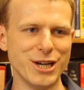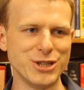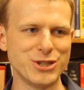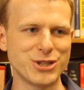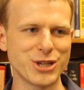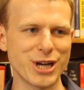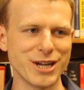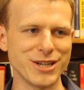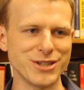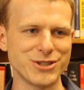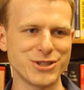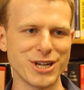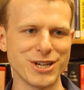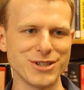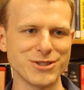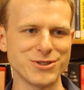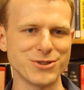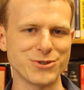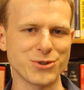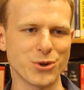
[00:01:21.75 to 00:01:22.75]
China
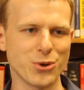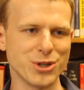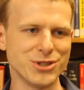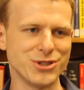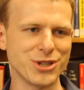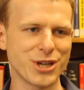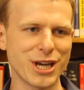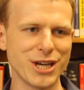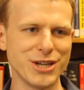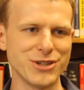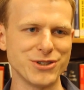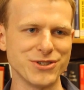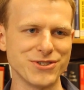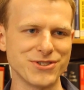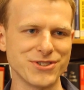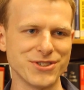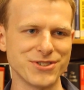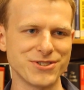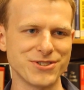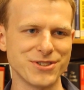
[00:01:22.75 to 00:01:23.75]
changed its whole education
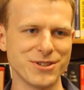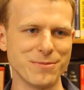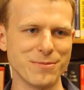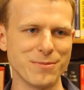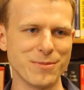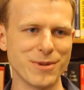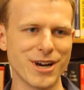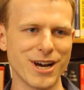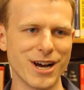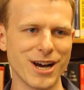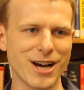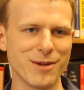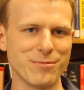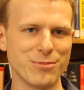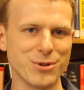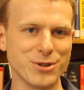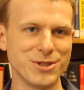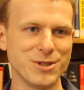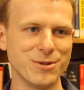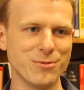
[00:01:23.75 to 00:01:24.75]
system,
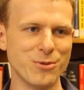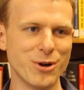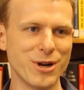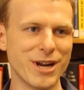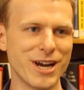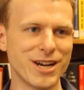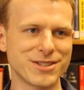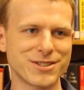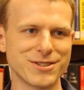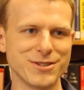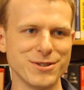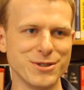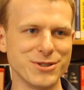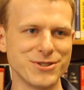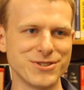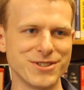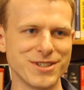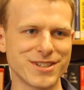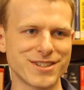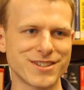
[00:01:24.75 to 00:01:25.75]
pushing a more
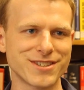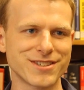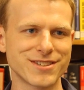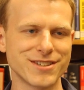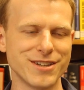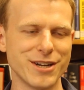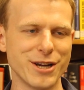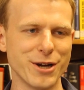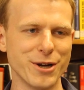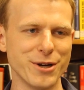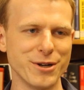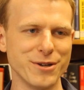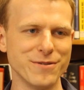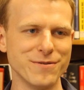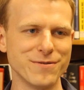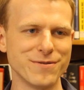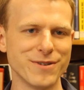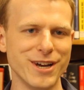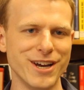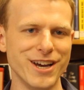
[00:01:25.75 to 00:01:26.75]
nationalistic
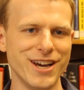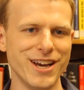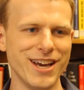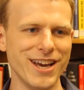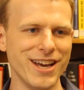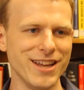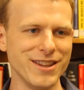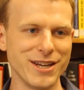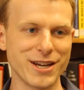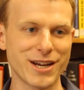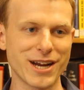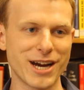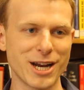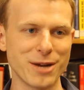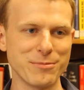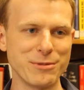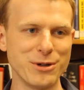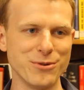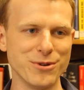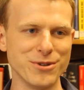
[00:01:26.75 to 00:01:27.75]
narrative, and the
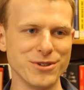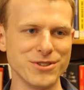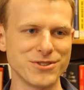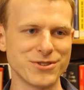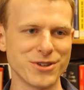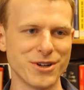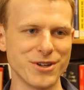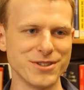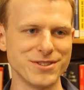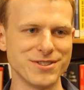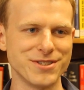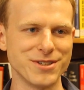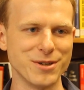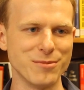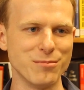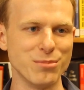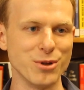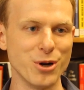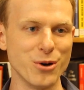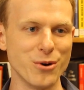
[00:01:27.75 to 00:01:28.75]
economy really started to
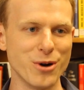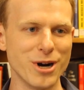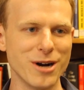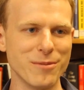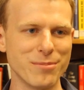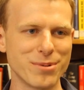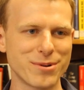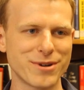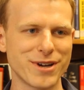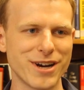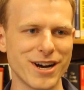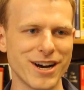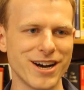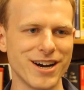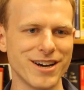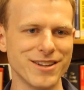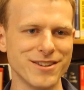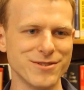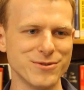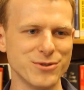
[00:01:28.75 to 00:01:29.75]
blow up,
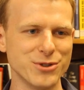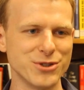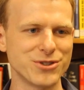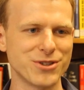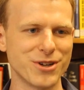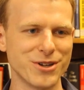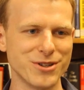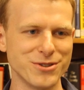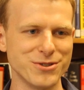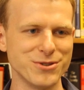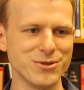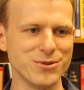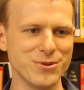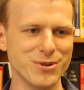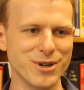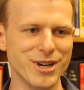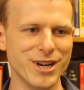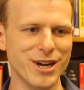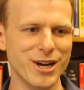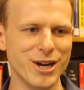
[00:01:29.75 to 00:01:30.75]
there started
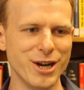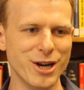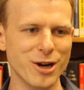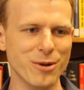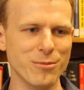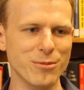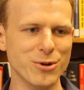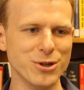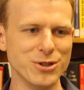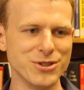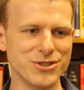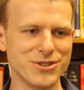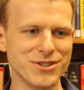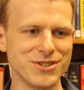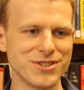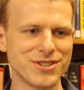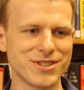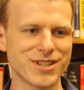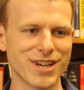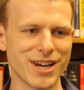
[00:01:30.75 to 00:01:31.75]
to emerge
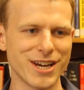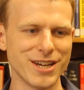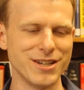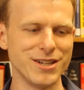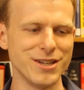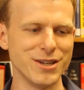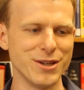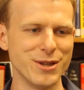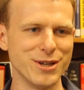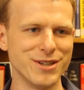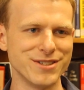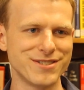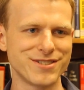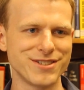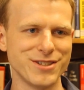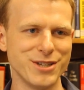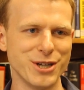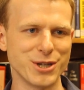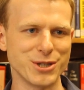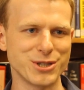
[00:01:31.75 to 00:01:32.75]
this idea
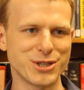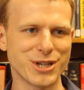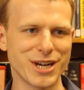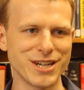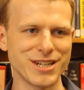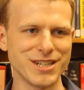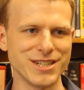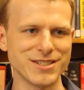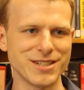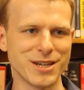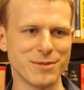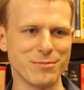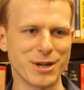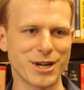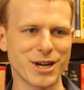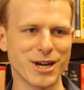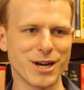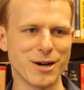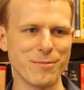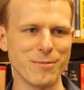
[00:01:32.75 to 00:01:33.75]
that young Chinese had
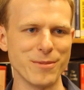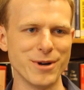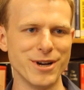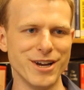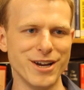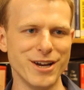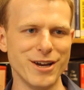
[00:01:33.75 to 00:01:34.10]
become